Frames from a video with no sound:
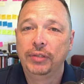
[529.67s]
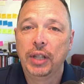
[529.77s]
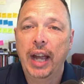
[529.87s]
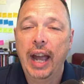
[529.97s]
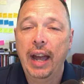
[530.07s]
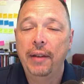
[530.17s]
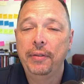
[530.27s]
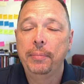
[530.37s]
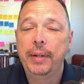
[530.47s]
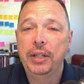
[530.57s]
You
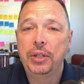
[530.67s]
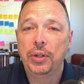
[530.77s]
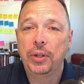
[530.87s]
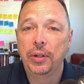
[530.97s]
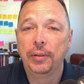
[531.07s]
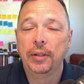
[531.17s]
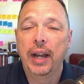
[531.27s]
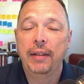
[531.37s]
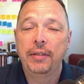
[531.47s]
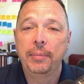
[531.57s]
have to be sure.
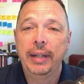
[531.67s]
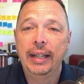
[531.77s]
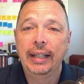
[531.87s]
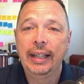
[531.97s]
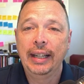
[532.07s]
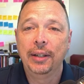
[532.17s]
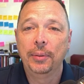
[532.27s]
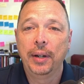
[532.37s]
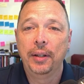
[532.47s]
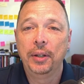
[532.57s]
You have to be
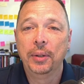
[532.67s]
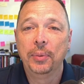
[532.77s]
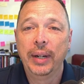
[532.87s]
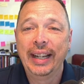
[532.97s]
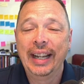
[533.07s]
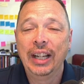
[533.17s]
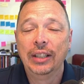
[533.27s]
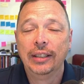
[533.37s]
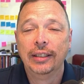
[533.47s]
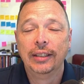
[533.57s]
clear whether you're
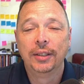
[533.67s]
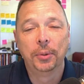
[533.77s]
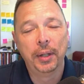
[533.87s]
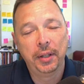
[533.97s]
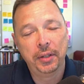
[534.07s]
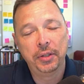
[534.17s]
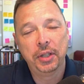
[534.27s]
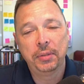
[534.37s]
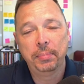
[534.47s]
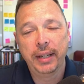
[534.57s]
winning or whether you're
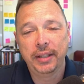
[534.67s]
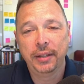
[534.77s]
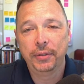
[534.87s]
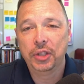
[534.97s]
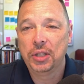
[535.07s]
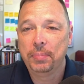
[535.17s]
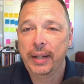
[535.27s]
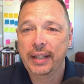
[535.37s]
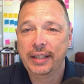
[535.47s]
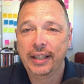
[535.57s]
just busy. If you're
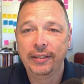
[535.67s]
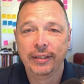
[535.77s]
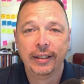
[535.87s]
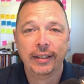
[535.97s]
just busy,